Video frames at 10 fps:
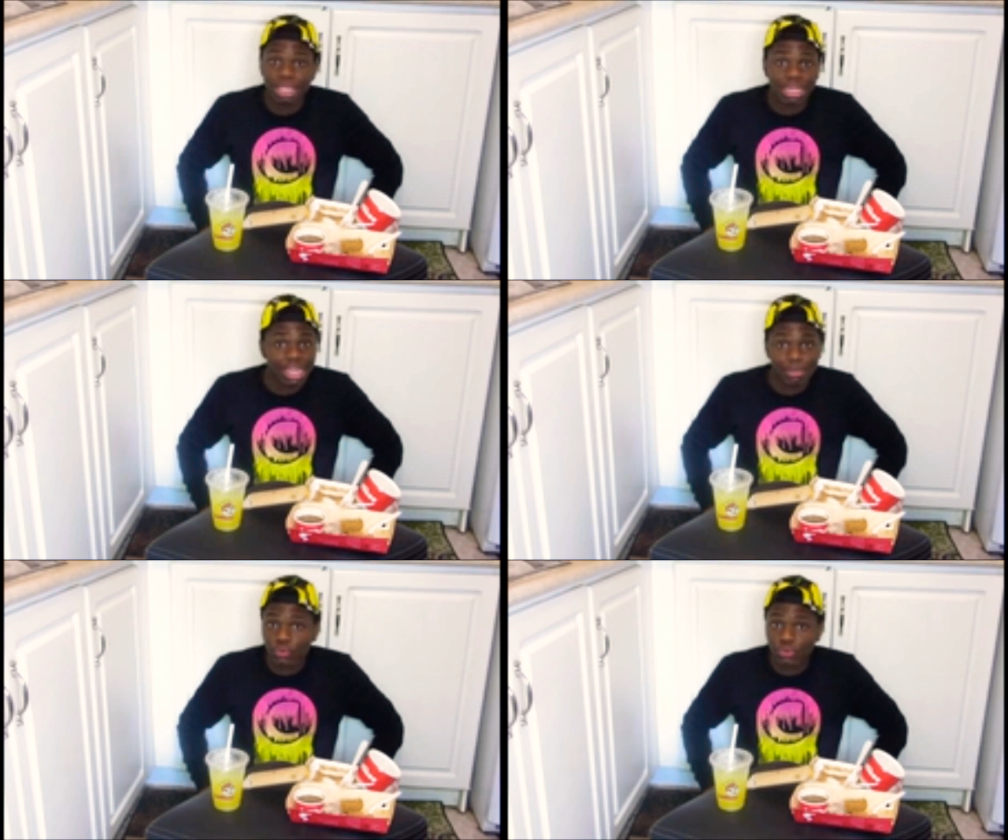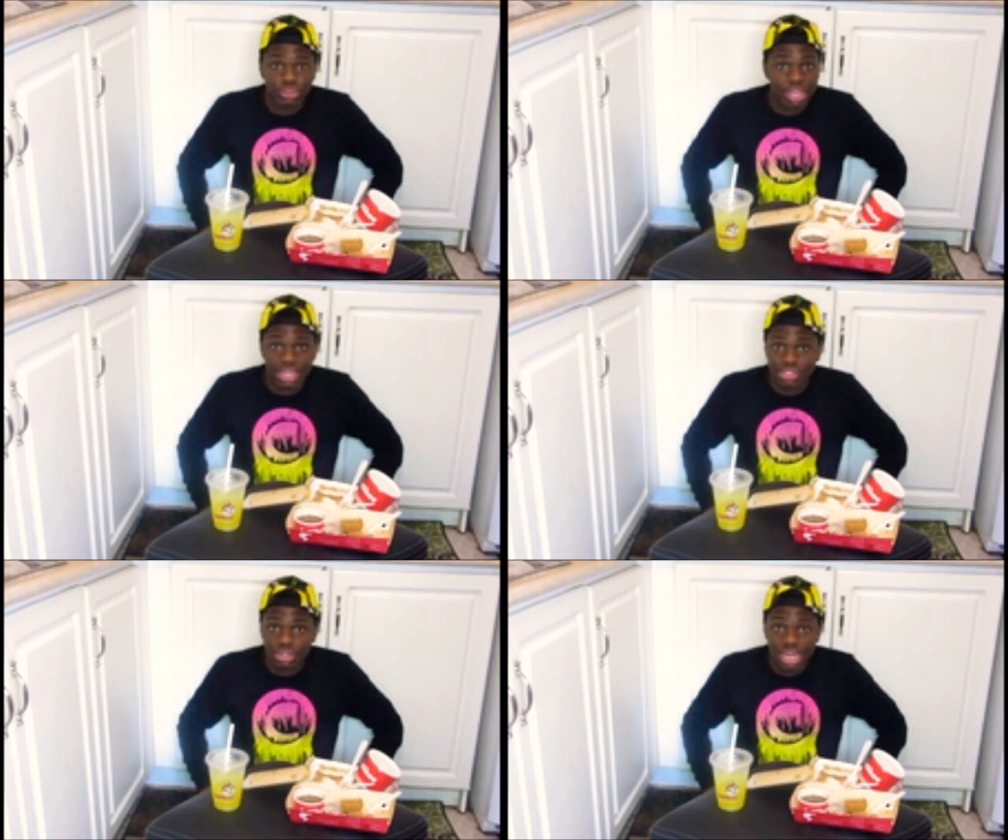me a name over
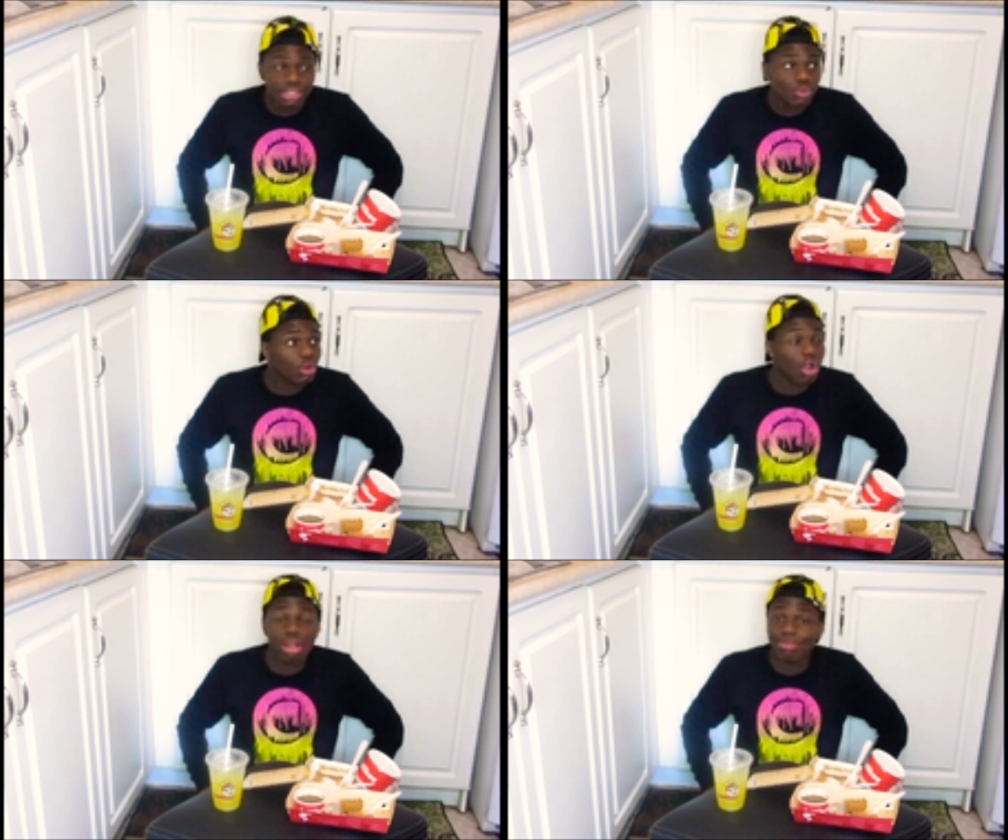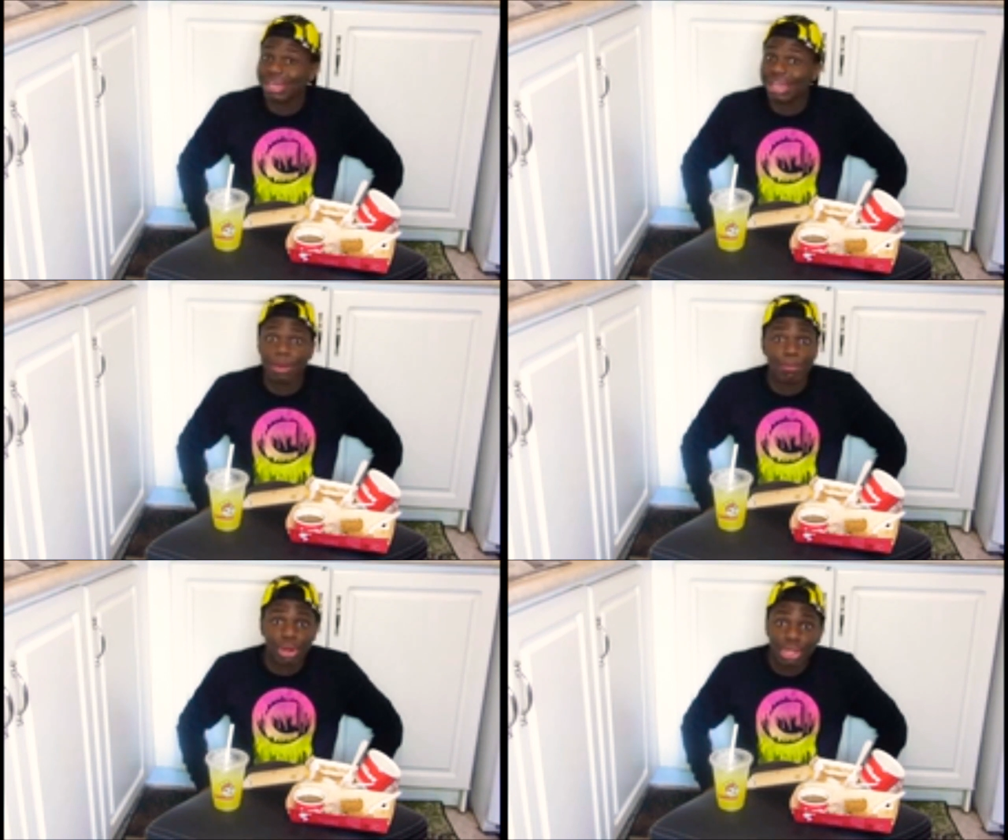the internet or calling me a
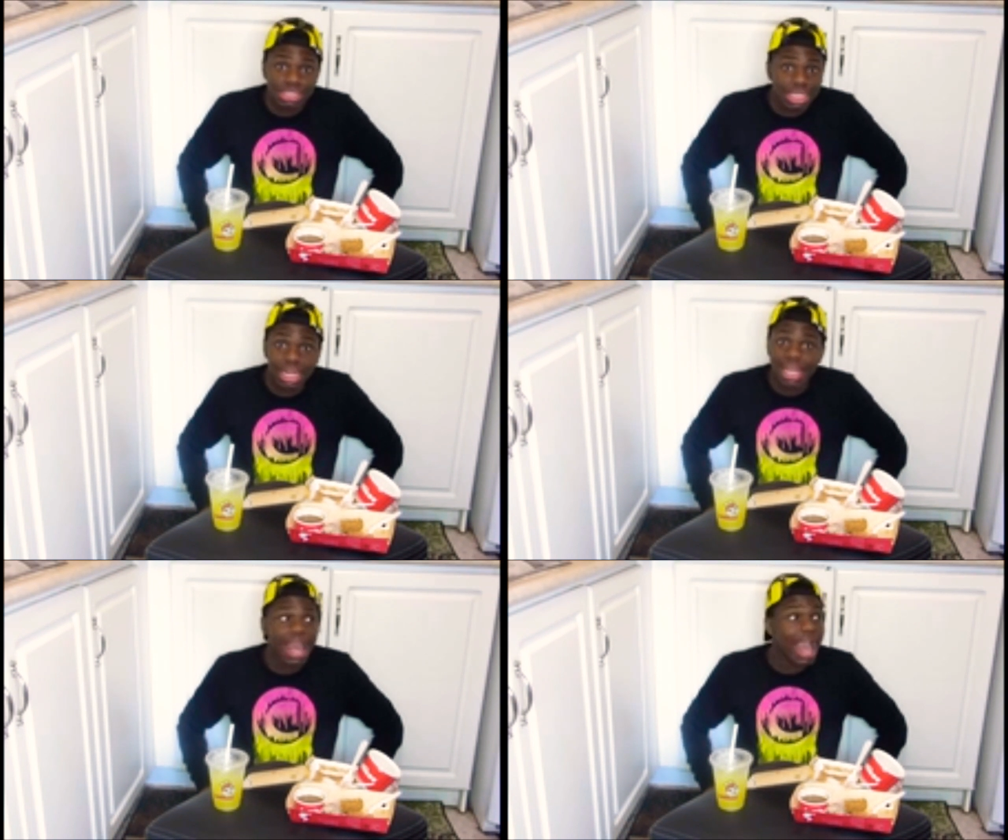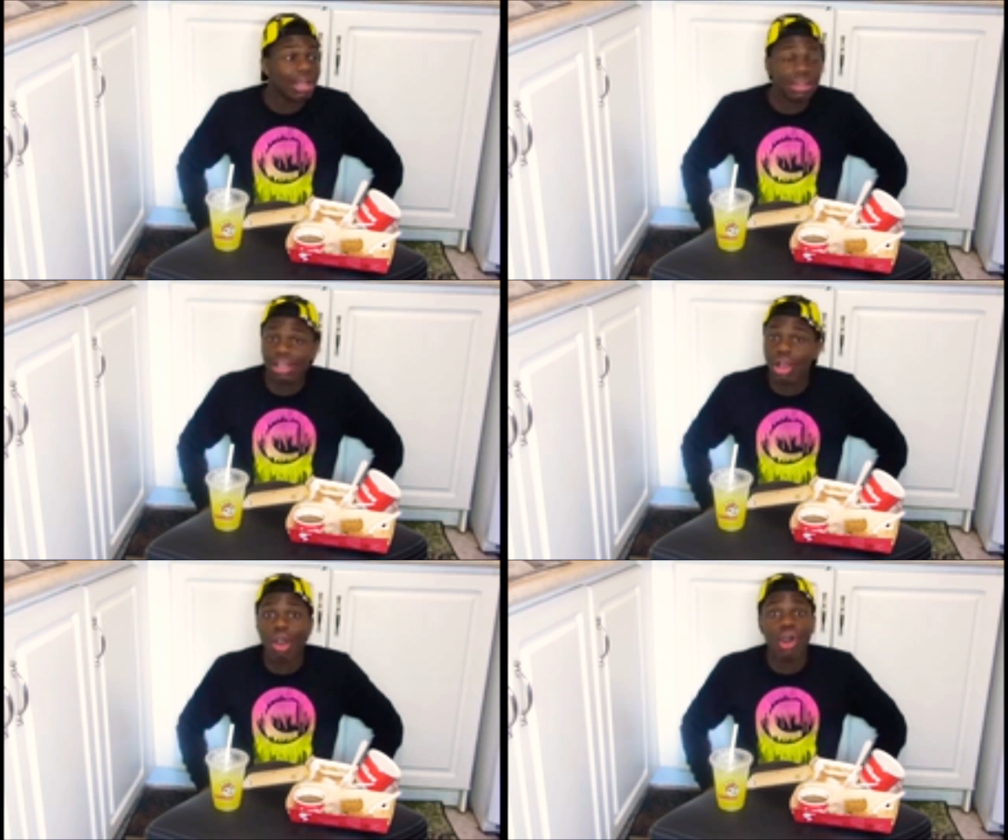name in person,
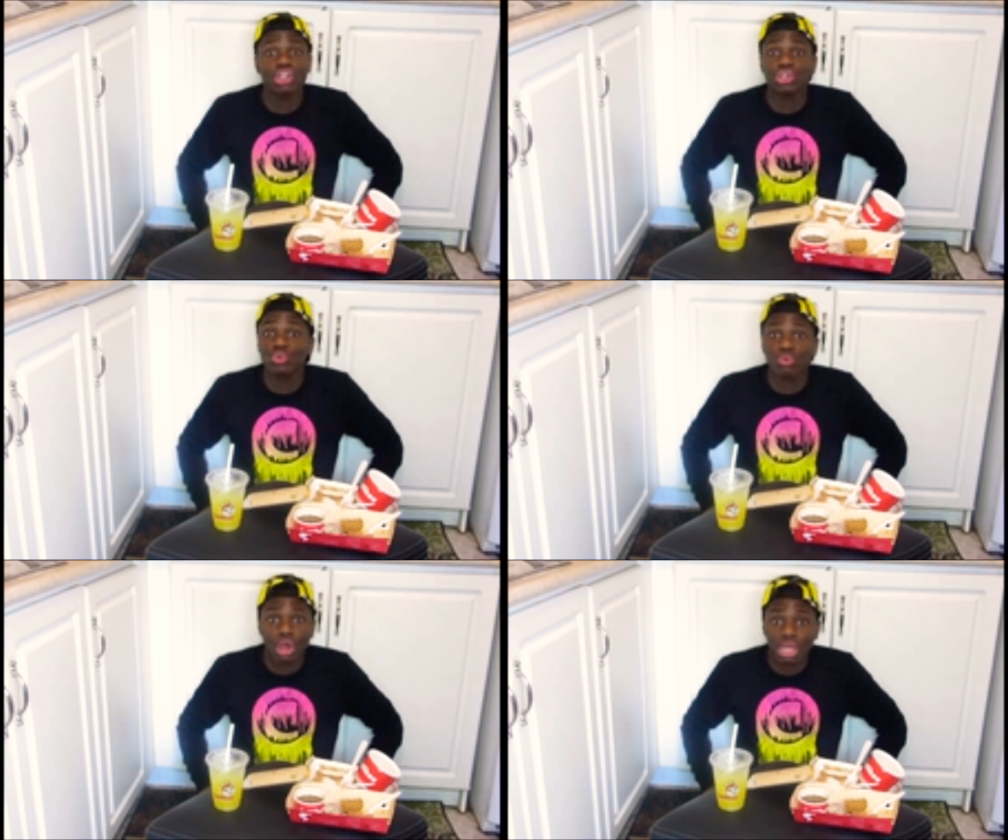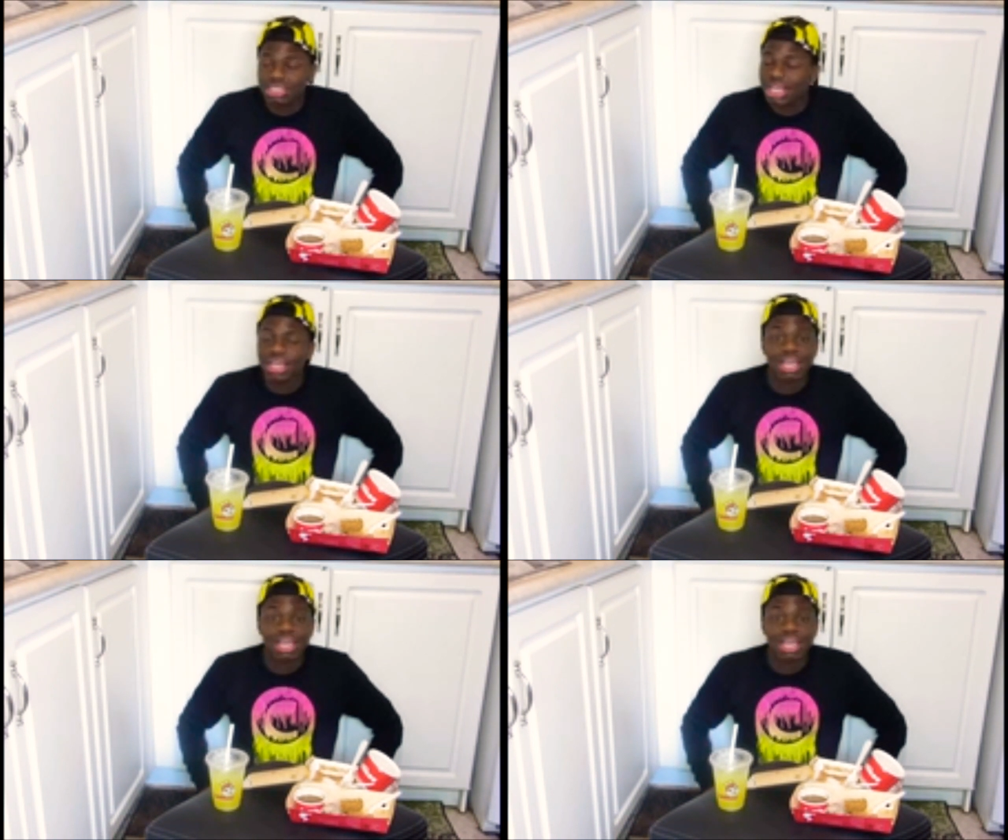heckling all you want,